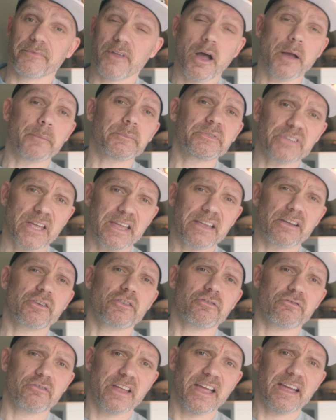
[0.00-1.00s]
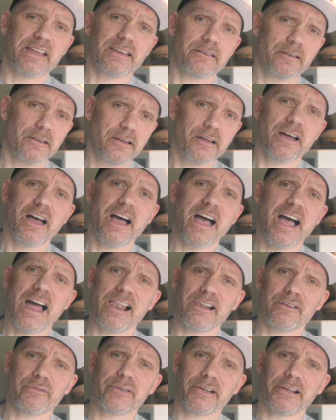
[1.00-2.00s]
I'm saying create a
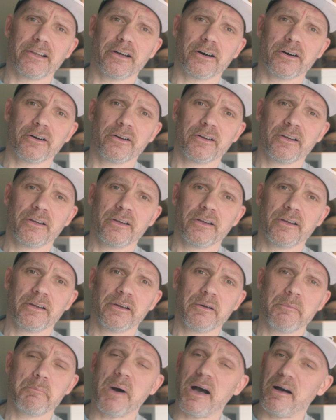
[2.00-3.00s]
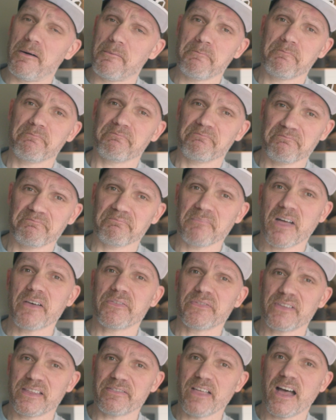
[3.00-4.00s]
hell of a lot, but I
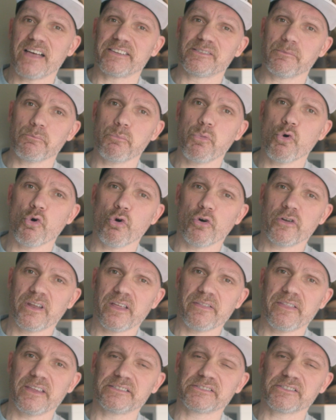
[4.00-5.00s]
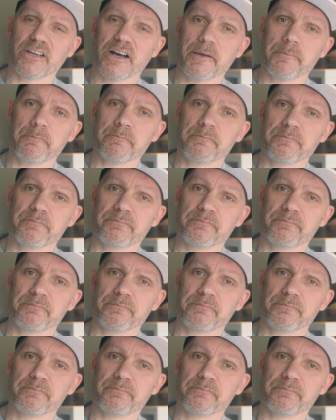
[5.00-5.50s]
think that's important at this time.